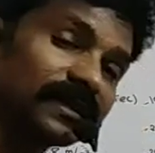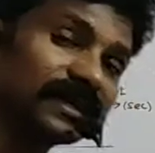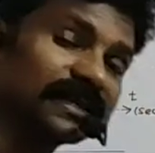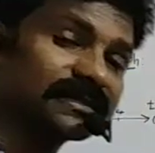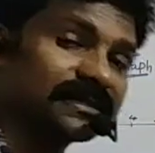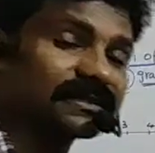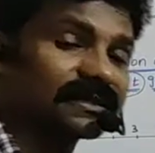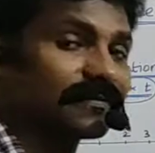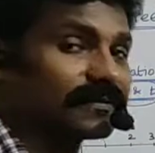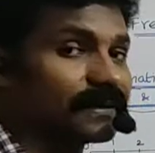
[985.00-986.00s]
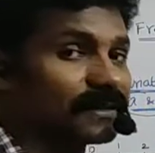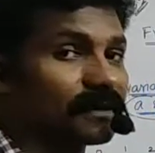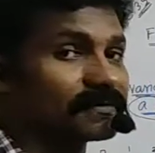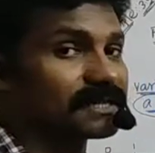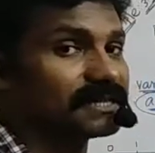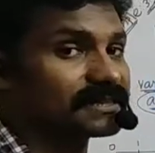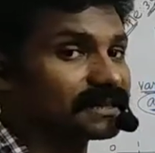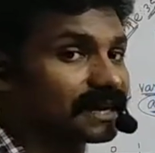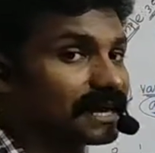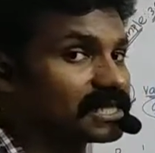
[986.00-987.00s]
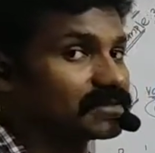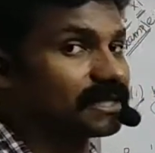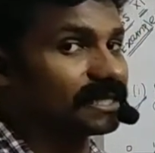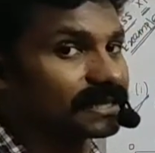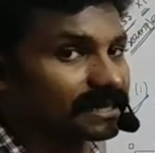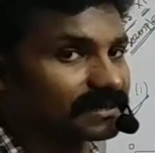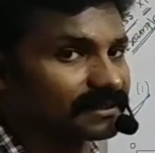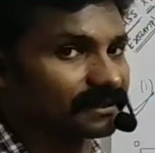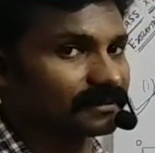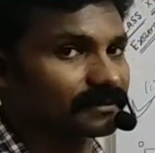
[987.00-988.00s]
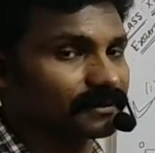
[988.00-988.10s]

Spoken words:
the distance covered by the object is gradually increasing.